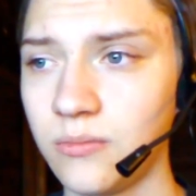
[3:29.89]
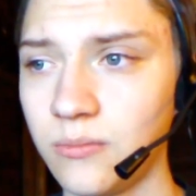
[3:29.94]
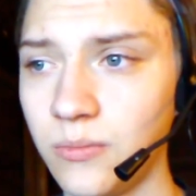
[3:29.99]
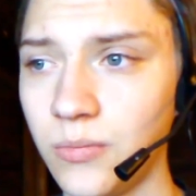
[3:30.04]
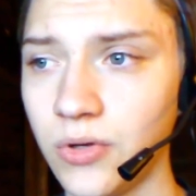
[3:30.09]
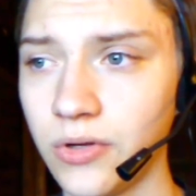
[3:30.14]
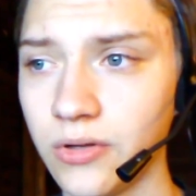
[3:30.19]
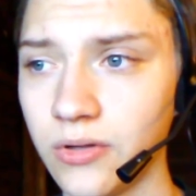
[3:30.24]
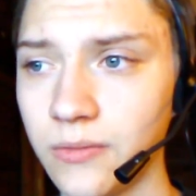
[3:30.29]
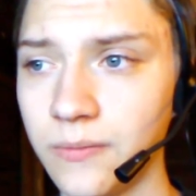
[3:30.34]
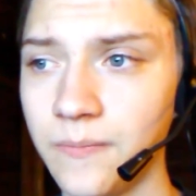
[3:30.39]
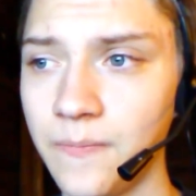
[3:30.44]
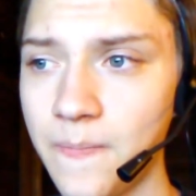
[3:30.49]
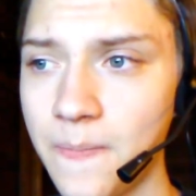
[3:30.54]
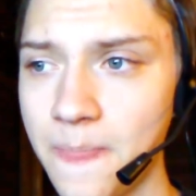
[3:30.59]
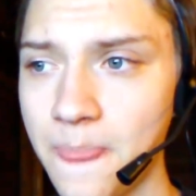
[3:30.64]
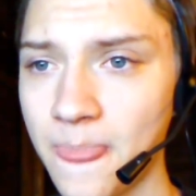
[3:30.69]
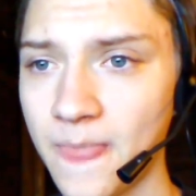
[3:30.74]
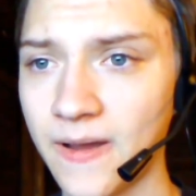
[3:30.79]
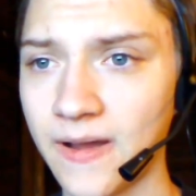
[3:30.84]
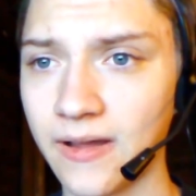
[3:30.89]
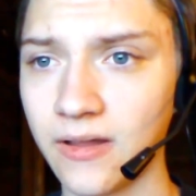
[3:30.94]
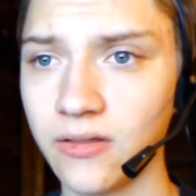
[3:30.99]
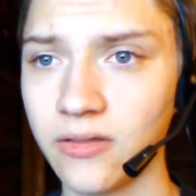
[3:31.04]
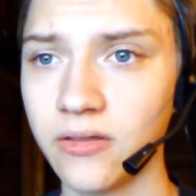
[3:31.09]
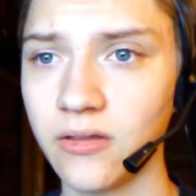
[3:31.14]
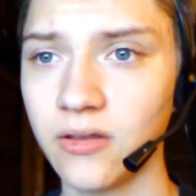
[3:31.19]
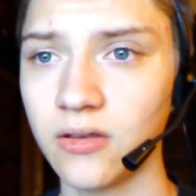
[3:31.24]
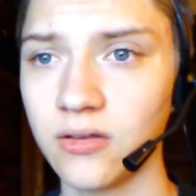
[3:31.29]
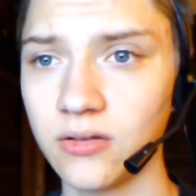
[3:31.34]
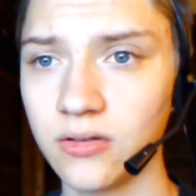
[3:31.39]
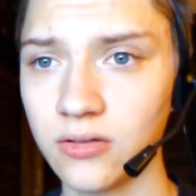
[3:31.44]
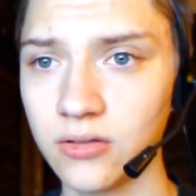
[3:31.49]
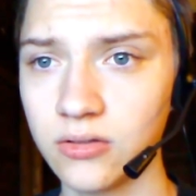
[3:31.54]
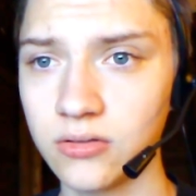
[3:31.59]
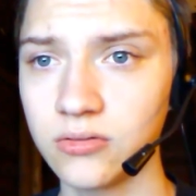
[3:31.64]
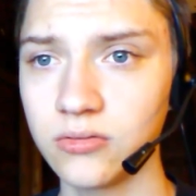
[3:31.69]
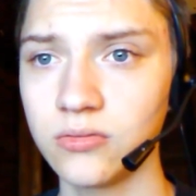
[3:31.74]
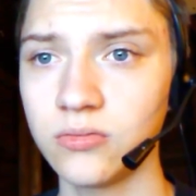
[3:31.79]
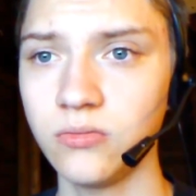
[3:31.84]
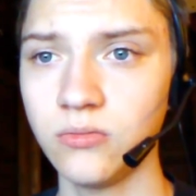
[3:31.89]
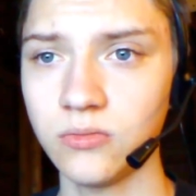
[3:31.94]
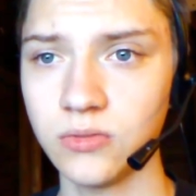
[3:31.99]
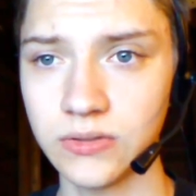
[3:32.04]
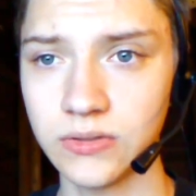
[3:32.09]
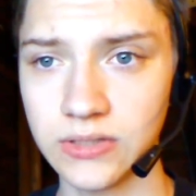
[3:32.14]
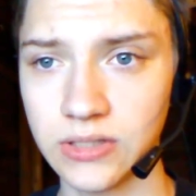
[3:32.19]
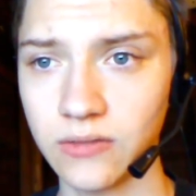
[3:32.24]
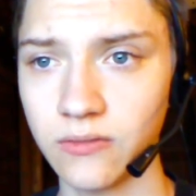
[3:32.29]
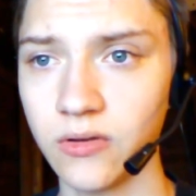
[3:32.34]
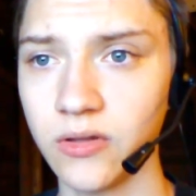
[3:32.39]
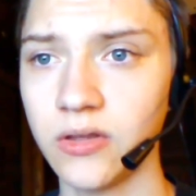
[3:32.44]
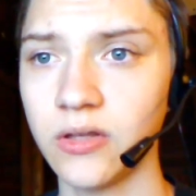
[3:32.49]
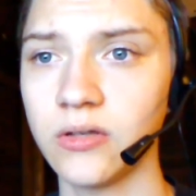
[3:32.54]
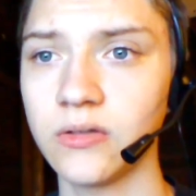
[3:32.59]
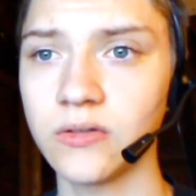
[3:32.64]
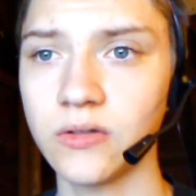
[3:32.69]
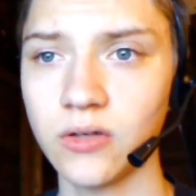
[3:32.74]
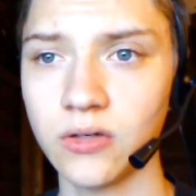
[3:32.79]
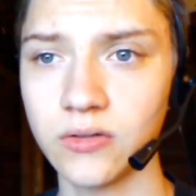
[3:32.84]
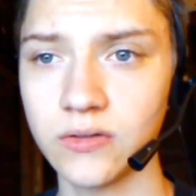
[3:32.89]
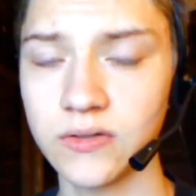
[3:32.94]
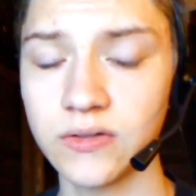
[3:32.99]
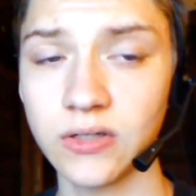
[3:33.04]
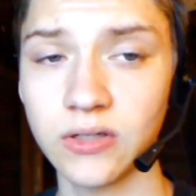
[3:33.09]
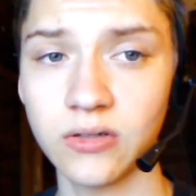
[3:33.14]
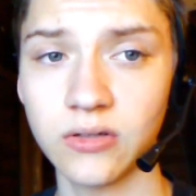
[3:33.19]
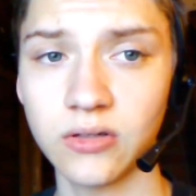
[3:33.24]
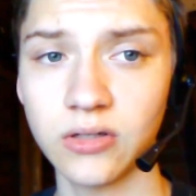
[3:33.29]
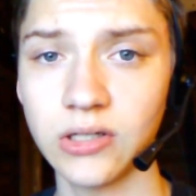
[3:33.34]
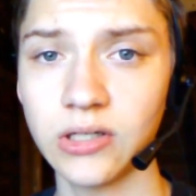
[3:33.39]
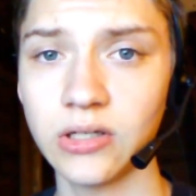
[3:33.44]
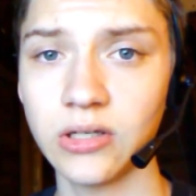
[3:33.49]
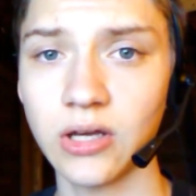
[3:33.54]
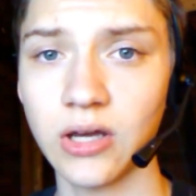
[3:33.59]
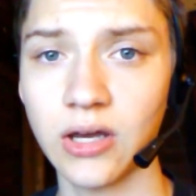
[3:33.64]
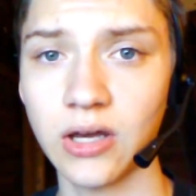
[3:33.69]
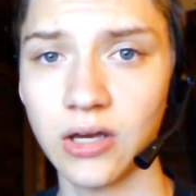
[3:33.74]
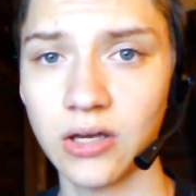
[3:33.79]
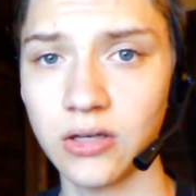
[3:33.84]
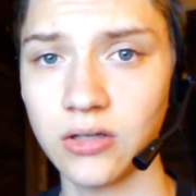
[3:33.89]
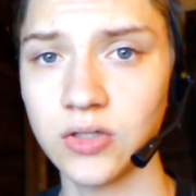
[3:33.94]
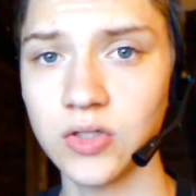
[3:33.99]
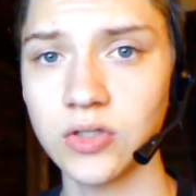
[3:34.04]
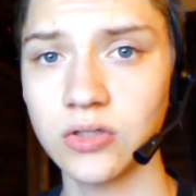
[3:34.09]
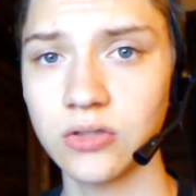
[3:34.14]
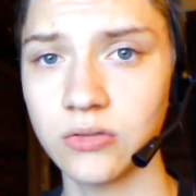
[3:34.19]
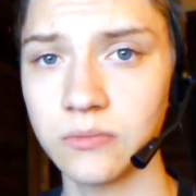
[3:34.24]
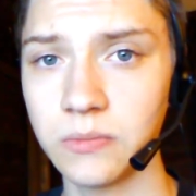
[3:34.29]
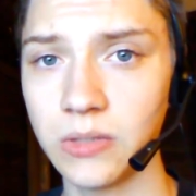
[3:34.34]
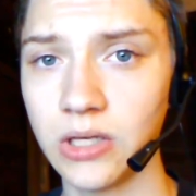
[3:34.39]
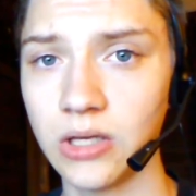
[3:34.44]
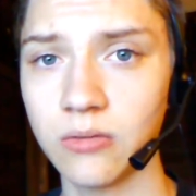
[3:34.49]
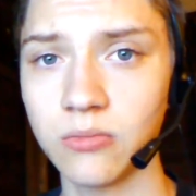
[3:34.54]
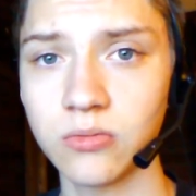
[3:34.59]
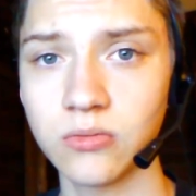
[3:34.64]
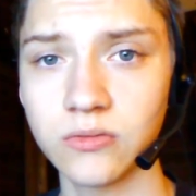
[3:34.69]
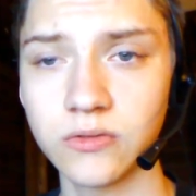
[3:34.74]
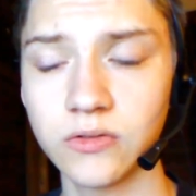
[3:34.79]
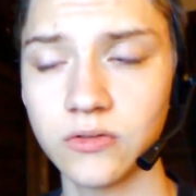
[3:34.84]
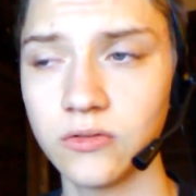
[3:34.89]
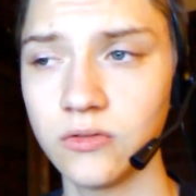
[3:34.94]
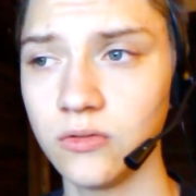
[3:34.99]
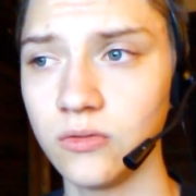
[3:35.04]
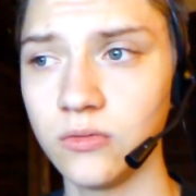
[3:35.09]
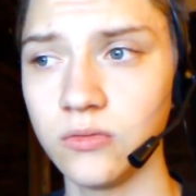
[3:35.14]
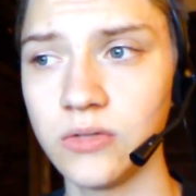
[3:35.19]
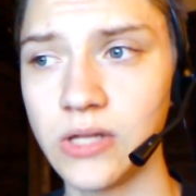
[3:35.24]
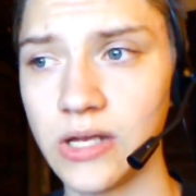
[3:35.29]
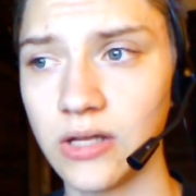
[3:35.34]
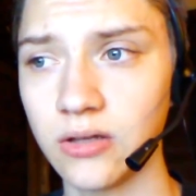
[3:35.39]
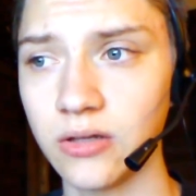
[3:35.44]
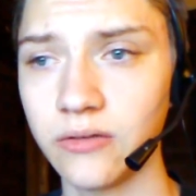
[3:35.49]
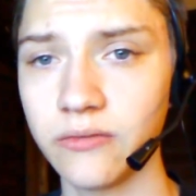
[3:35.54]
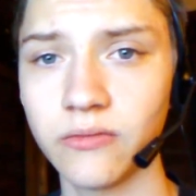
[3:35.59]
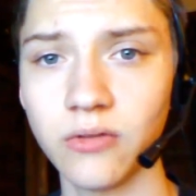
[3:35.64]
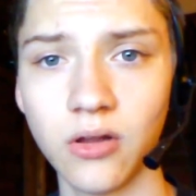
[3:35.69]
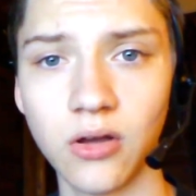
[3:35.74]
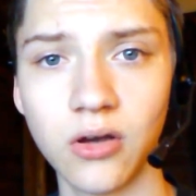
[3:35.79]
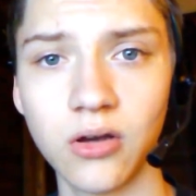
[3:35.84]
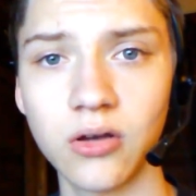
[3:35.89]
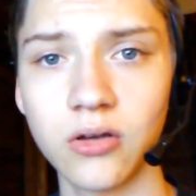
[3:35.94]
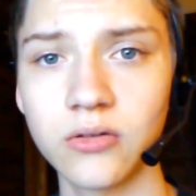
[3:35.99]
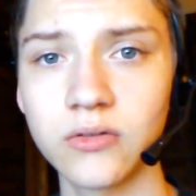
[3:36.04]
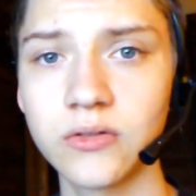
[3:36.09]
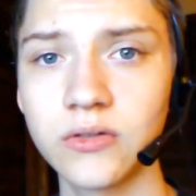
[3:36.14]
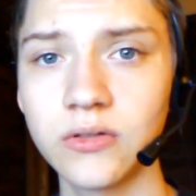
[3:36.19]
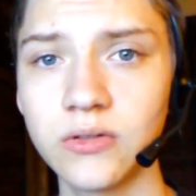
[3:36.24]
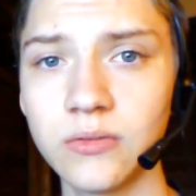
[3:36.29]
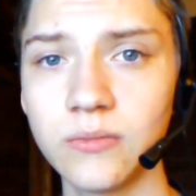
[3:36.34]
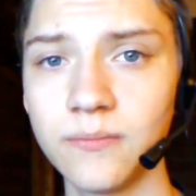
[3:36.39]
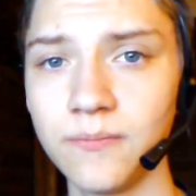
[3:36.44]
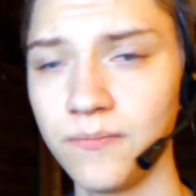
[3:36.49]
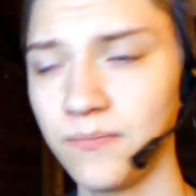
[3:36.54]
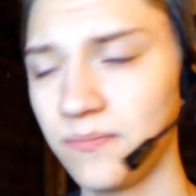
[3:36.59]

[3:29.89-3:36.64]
But I think once everything starts settling, I should be able to do daily vlogs.